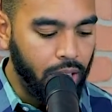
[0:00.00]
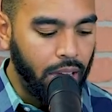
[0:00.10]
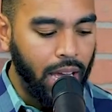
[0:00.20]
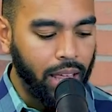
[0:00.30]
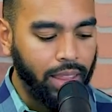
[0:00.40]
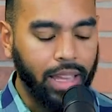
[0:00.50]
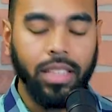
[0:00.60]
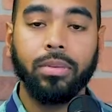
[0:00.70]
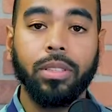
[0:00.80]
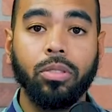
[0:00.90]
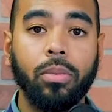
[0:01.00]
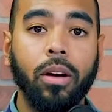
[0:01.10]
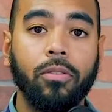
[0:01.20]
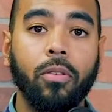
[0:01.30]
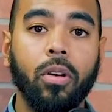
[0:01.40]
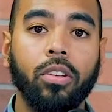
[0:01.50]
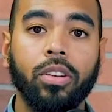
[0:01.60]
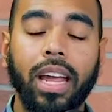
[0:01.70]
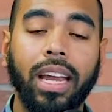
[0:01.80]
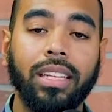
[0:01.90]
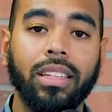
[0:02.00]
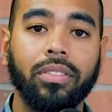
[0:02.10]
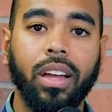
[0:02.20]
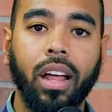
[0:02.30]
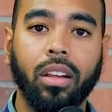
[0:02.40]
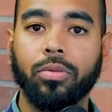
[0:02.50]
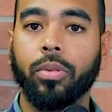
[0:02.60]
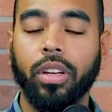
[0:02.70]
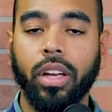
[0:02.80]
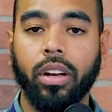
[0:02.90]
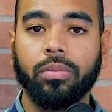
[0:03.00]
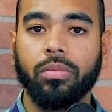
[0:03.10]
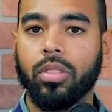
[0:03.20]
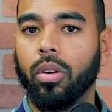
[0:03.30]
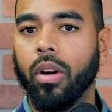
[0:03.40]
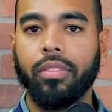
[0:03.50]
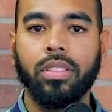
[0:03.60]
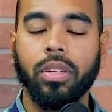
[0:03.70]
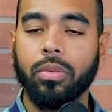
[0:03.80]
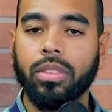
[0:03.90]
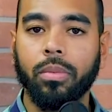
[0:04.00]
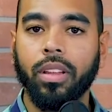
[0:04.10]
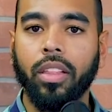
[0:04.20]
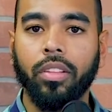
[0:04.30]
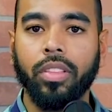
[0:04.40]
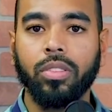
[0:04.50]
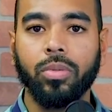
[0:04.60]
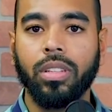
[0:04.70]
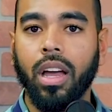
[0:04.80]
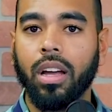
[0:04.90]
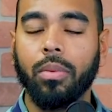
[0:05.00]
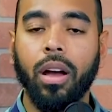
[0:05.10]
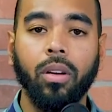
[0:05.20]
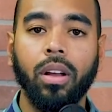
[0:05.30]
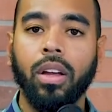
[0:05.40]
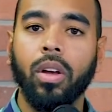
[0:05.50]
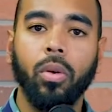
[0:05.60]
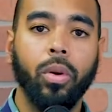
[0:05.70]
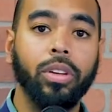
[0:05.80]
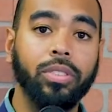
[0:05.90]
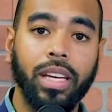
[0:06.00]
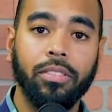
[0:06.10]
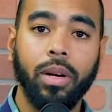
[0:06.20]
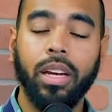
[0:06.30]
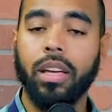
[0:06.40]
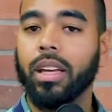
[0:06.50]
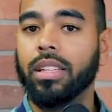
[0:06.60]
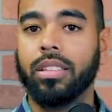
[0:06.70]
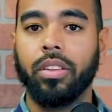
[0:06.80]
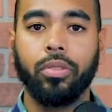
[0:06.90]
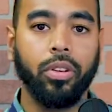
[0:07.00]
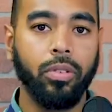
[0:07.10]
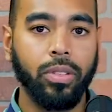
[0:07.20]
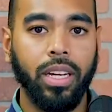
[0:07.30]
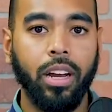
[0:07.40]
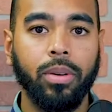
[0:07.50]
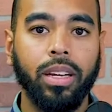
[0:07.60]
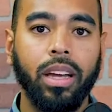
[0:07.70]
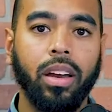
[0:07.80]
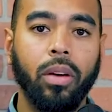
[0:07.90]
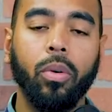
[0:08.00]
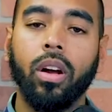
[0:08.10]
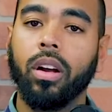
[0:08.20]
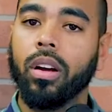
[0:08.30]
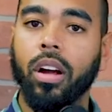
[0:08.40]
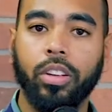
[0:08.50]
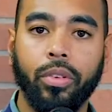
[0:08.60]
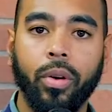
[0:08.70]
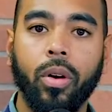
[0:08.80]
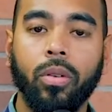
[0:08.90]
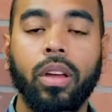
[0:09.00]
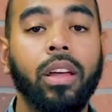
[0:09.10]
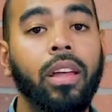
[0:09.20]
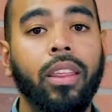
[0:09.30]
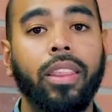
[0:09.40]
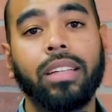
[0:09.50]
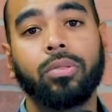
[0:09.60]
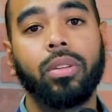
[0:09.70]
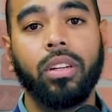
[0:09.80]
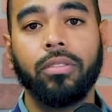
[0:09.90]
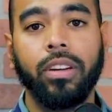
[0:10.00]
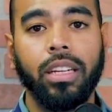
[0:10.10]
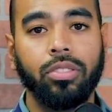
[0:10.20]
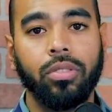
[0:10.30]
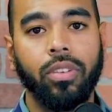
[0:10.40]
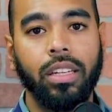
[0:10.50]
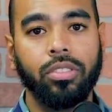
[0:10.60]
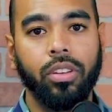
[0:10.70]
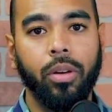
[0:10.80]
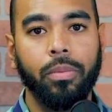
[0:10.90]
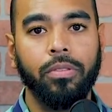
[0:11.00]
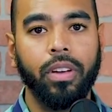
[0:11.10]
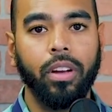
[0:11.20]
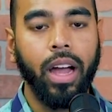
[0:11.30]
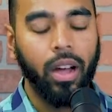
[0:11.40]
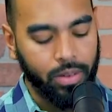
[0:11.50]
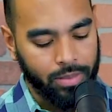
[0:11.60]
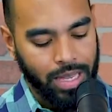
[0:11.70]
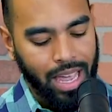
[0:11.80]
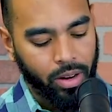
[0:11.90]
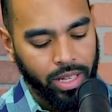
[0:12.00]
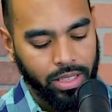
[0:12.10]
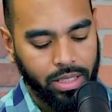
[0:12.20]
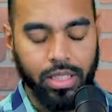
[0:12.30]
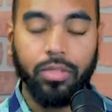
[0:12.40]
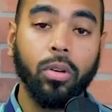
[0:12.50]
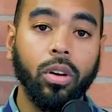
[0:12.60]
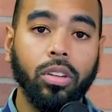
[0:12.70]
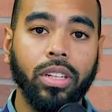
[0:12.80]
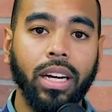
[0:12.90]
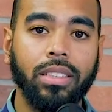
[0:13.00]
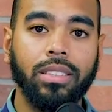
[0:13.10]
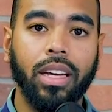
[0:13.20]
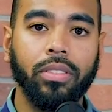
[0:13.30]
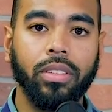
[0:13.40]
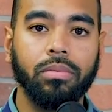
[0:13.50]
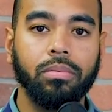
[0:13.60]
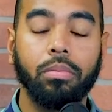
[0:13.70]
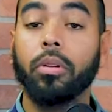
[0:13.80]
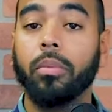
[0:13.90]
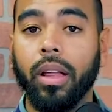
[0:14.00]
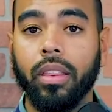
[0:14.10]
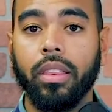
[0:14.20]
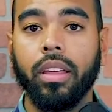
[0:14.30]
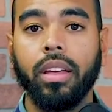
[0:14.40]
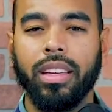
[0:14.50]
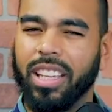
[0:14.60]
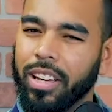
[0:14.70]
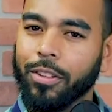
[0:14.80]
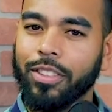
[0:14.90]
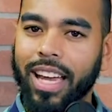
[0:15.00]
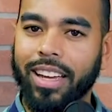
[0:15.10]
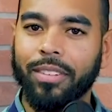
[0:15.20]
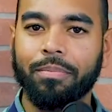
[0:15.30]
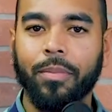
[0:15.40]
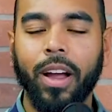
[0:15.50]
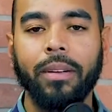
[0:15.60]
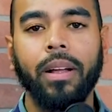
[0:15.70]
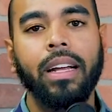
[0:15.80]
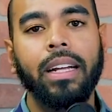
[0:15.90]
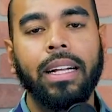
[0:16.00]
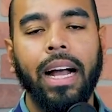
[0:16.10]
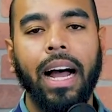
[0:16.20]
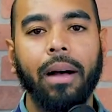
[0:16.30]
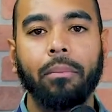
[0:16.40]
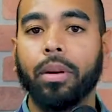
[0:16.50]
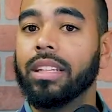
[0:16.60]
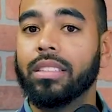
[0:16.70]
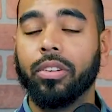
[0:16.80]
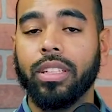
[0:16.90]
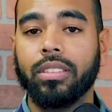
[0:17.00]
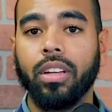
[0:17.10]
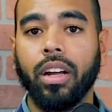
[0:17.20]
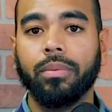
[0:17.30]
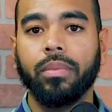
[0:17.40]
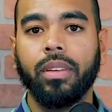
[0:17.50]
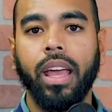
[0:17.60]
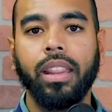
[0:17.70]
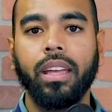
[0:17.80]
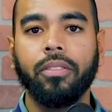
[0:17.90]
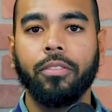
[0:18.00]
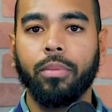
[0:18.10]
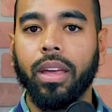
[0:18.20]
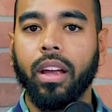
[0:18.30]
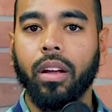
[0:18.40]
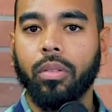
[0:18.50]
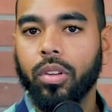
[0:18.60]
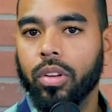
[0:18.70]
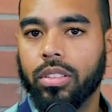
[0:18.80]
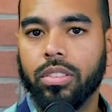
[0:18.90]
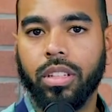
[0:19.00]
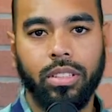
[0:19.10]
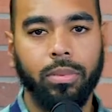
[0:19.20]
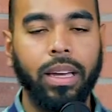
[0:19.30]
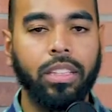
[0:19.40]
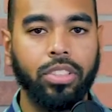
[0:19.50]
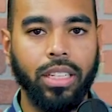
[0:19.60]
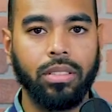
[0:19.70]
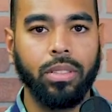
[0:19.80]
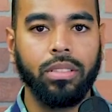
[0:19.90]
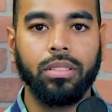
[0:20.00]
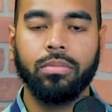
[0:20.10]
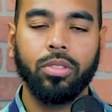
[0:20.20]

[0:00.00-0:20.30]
That gets me to about $487 per year. So obviously with some of the other things we talk about, where you save money, is it through your retirement account at work, on your own? That's what a good financial advisor will help you figure out. How do I get to this $487 per month, give or take, right? But that's a great start. And then from there, you can start to make adjustments.